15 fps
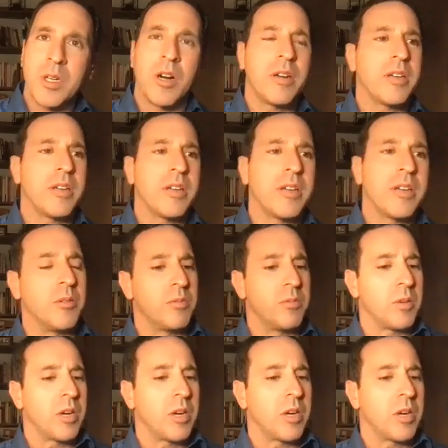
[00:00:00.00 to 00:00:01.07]

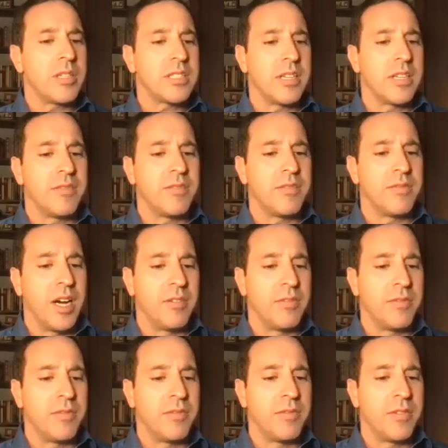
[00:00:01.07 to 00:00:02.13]
regardless
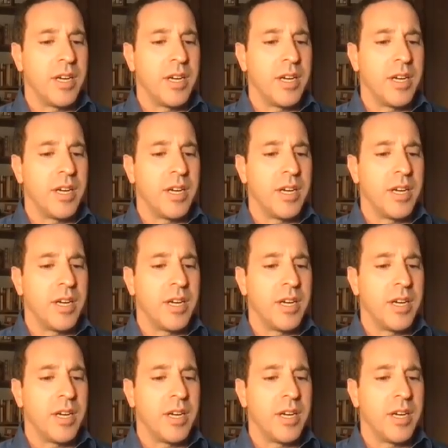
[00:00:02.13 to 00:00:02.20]
of